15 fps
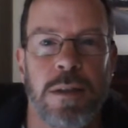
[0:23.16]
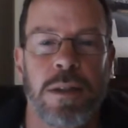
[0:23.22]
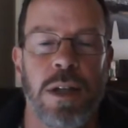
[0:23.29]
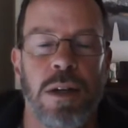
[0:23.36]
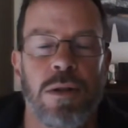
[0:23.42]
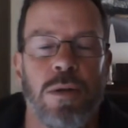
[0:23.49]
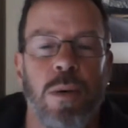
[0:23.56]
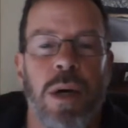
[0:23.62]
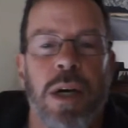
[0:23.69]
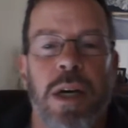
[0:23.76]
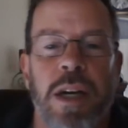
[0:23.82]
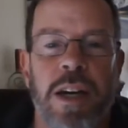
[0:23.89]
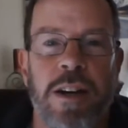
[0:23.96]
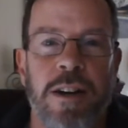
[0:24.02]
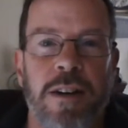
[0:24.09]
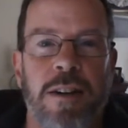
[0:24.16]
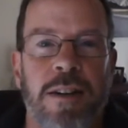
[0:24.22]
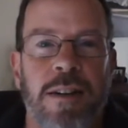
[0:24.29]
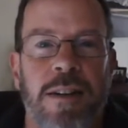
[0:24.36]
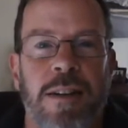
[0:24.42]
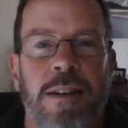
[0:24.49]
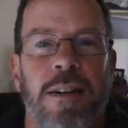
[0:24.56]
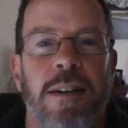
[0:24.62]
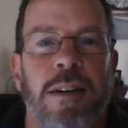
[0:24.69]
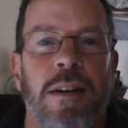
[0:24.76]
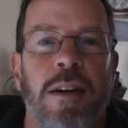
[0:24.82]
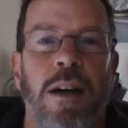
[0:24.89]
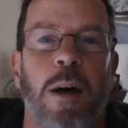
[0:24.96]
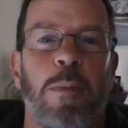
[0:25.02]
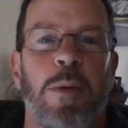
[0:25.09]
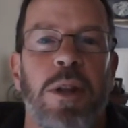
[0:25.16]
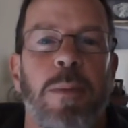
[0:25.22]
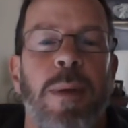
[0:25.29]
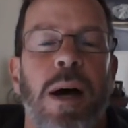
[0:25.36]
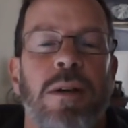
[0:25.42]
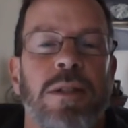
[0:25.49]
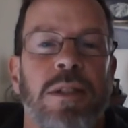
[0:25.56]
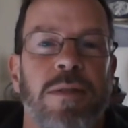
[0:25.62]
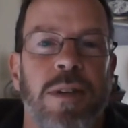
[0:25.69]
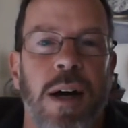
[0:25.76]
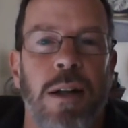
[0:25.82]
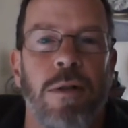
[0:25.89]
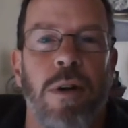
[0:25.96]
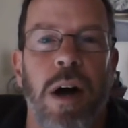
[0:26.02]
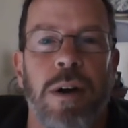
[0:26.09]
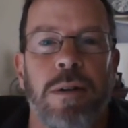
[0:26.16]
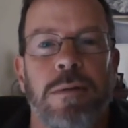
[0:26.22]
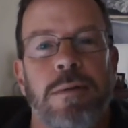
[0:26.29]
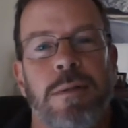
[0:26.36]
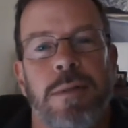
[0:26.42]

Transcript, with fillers: tucked away here up in the mountains of Colorado.